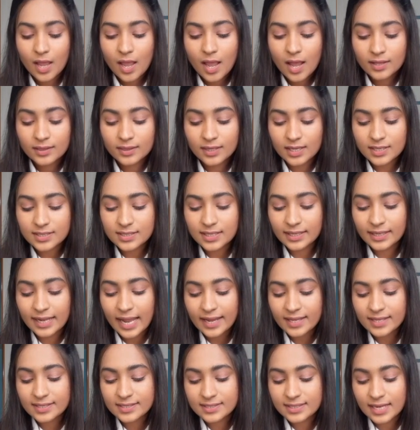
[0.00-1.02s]
Thus, the
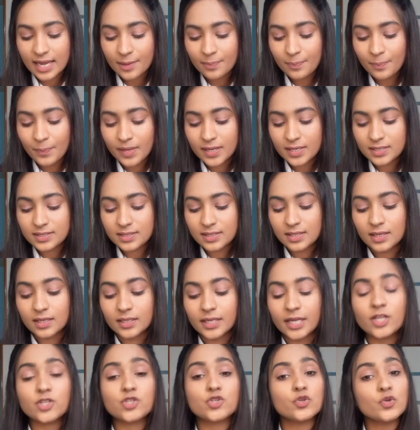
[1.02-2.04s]
next step is
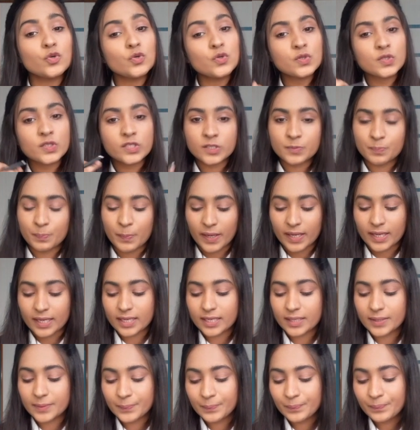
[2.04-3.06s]
learning to speak.
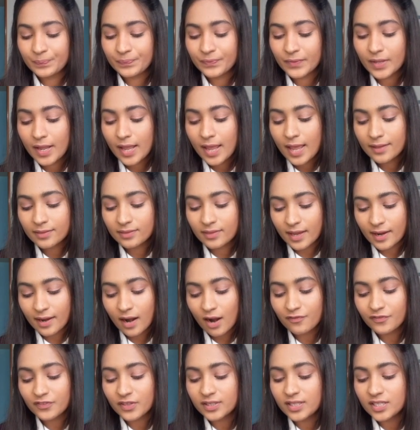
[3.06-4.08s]

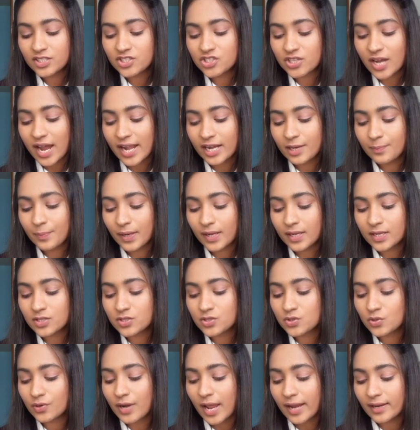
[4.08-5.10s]
Thereafter, the child begins
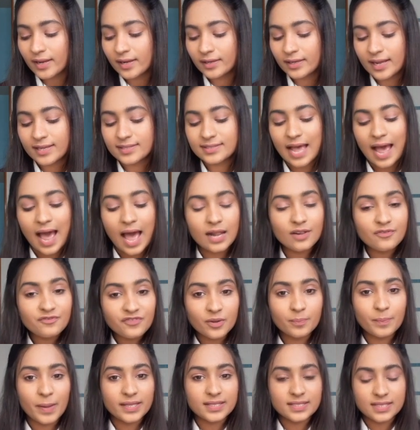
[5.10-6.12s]
to recognize
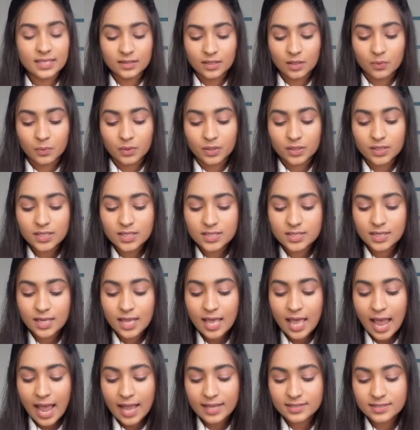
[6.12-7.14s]
alphabets in the words
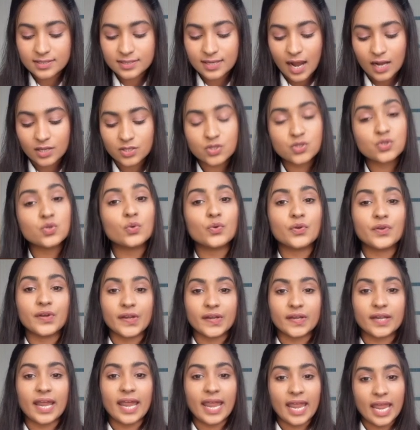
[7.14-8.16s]
and starts to
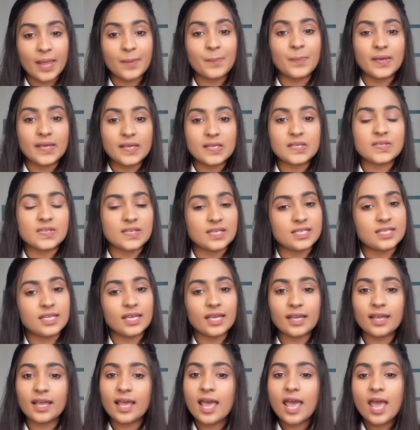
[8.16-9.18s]
read A, B, C,
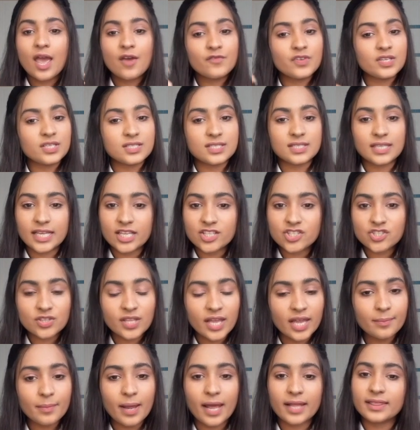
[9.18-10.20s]
D. We teach them
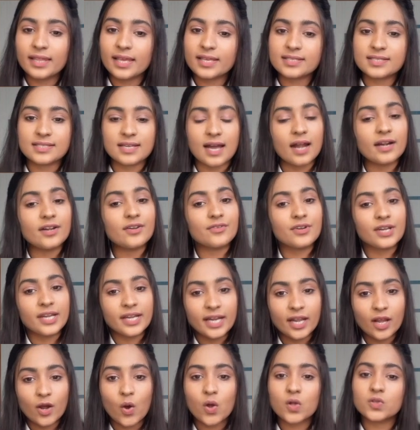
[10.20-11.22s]
and they start
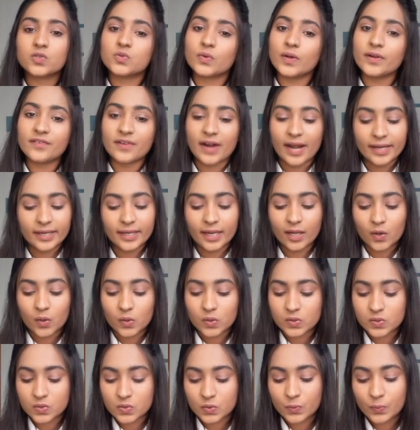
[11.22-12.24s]
reading also and writing
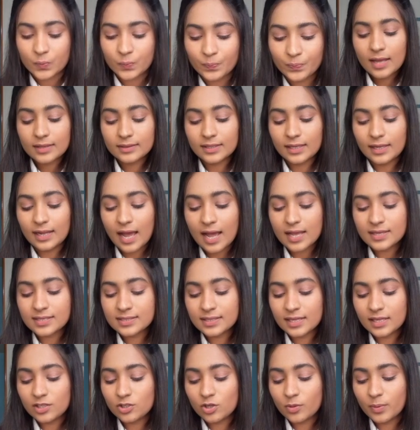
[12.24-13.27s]
also. The last
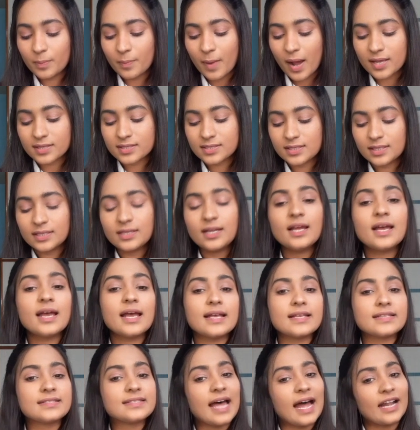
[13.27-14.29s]
skill to be mastered
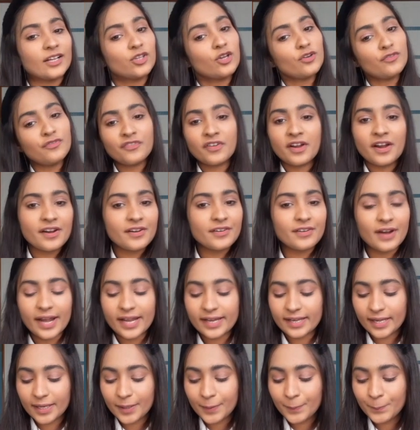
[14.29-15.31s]
is that of
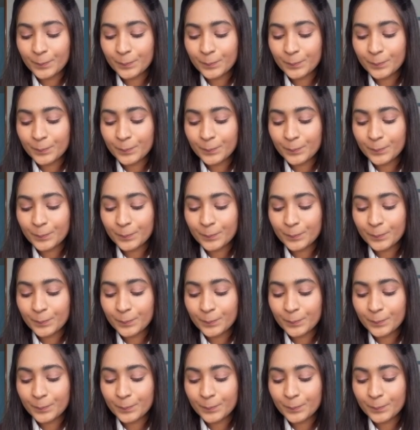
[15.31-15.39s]
writing.